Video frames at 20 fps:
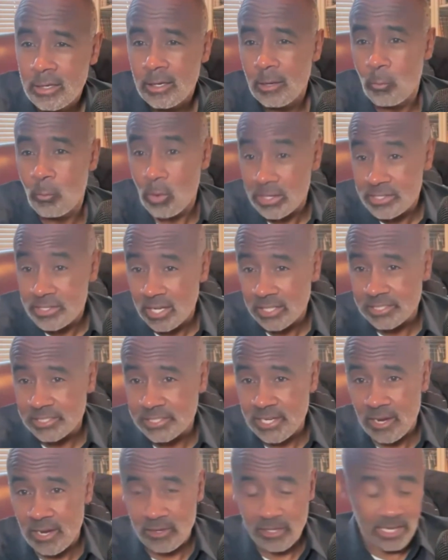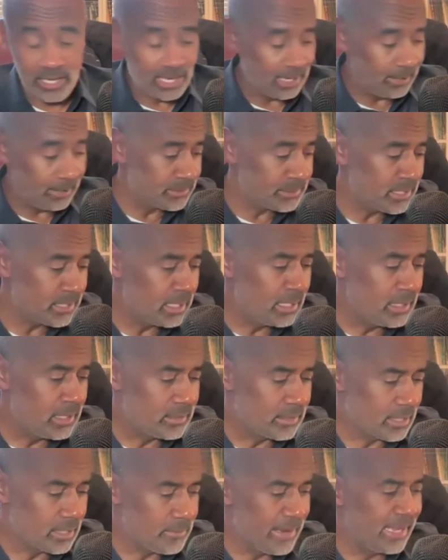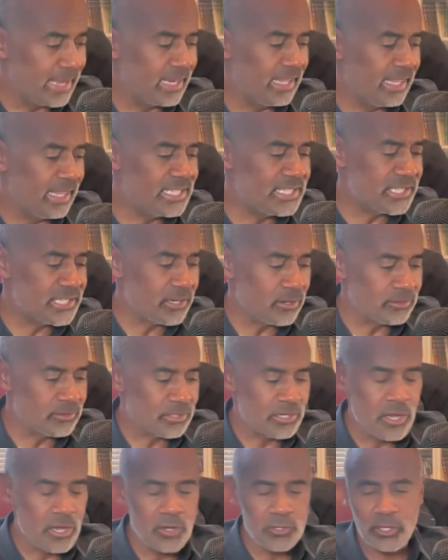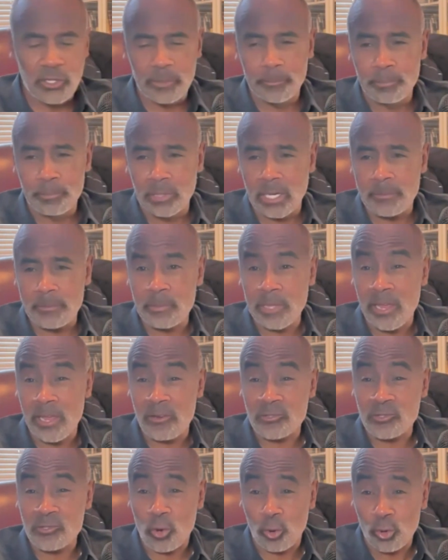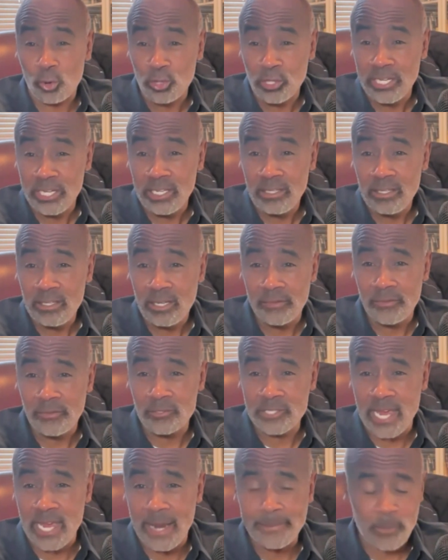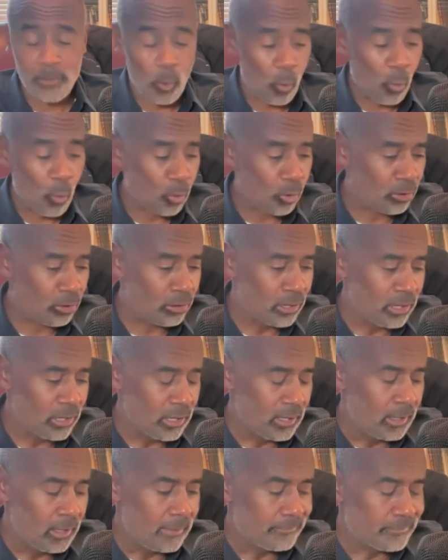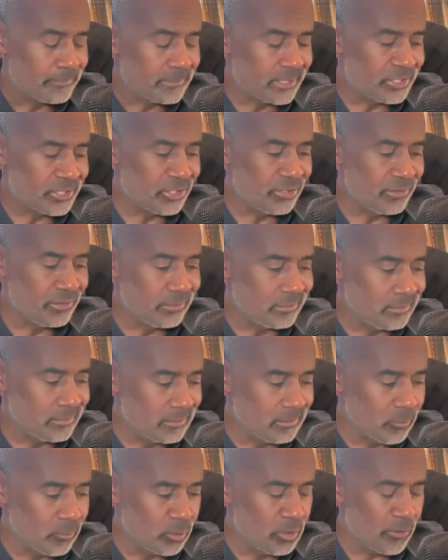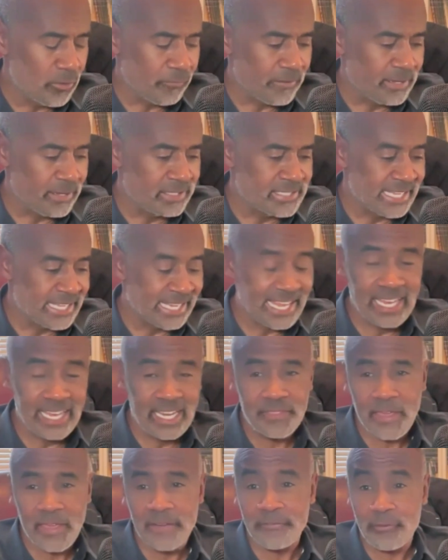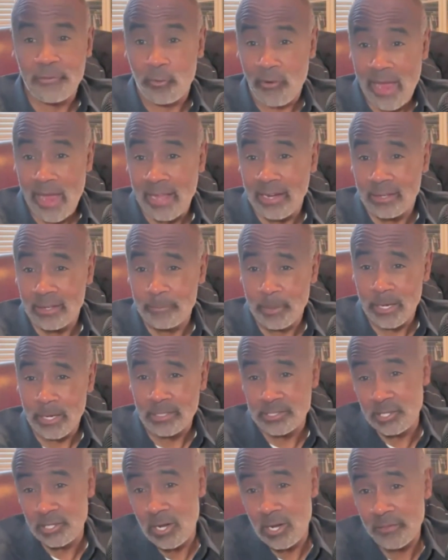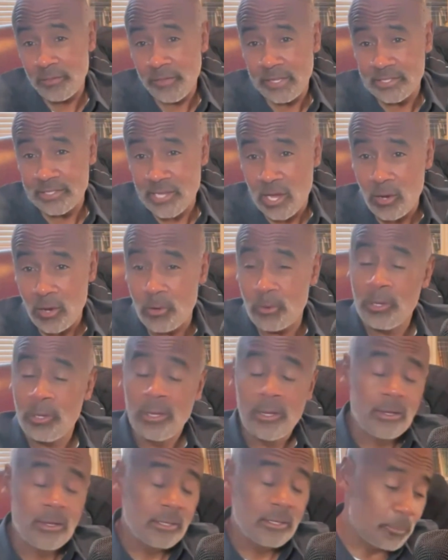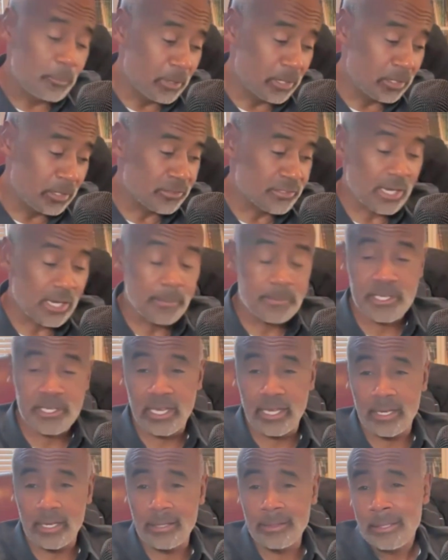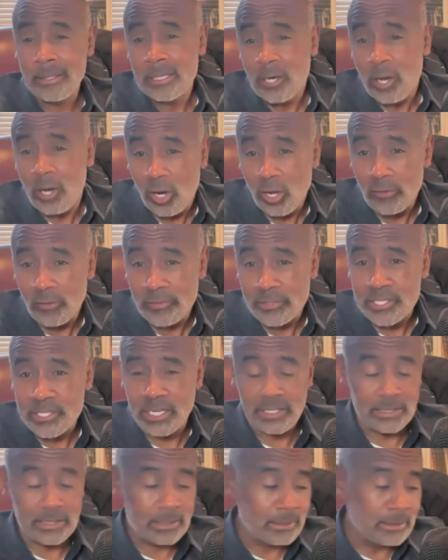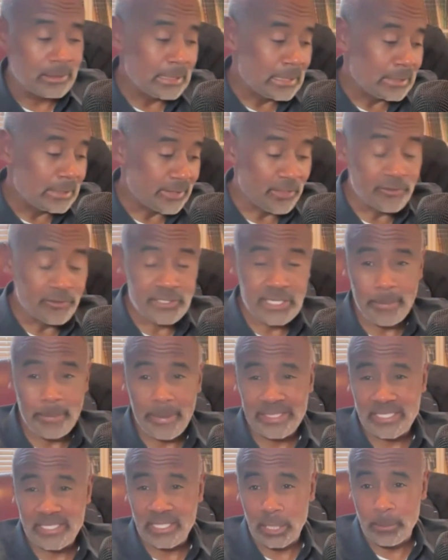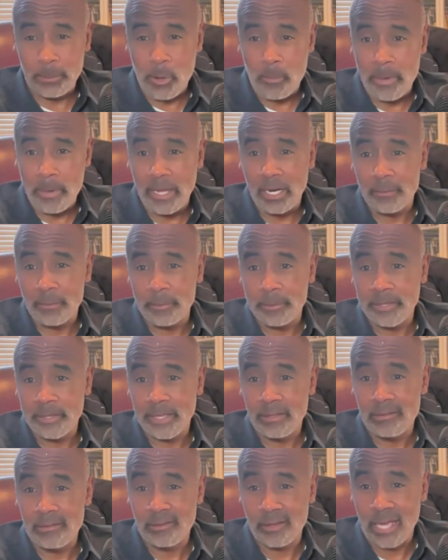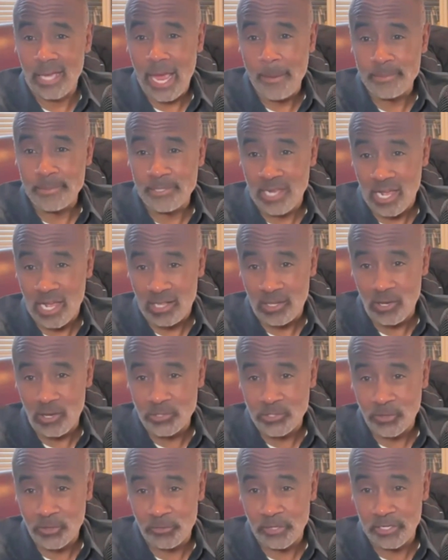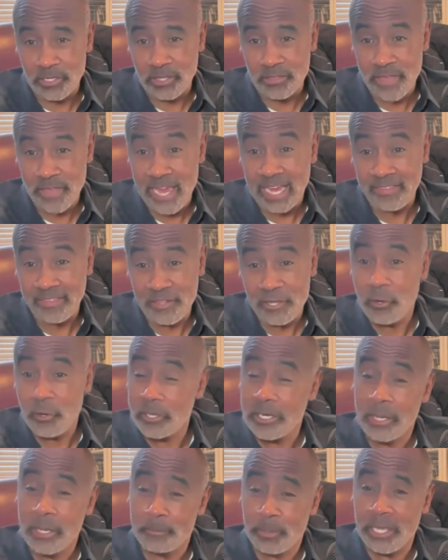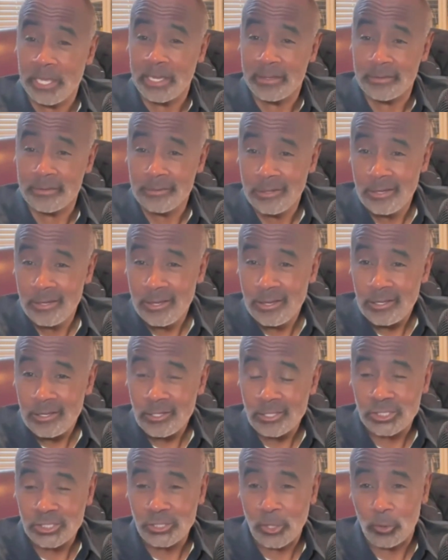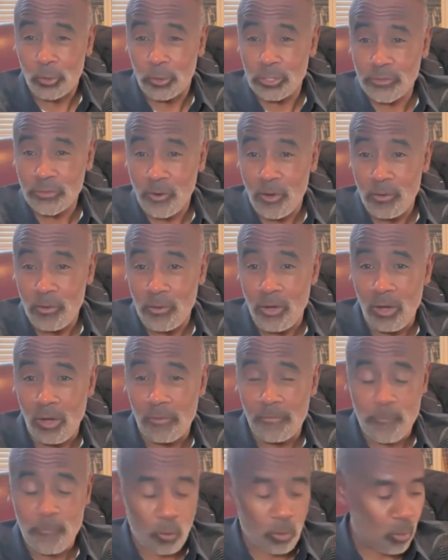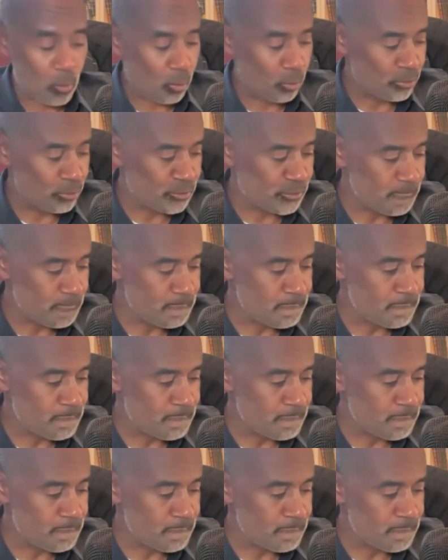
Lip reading: one touchdown games? Did it make it easier to know you can play players early in those games, or did you were you afraid to take anything for granted because you know how things go? You put your subs in, all of a sudden the other team gets a little momentum, and the game is a lot closer than you think, and then you end up playing your starters for all 4 quarters.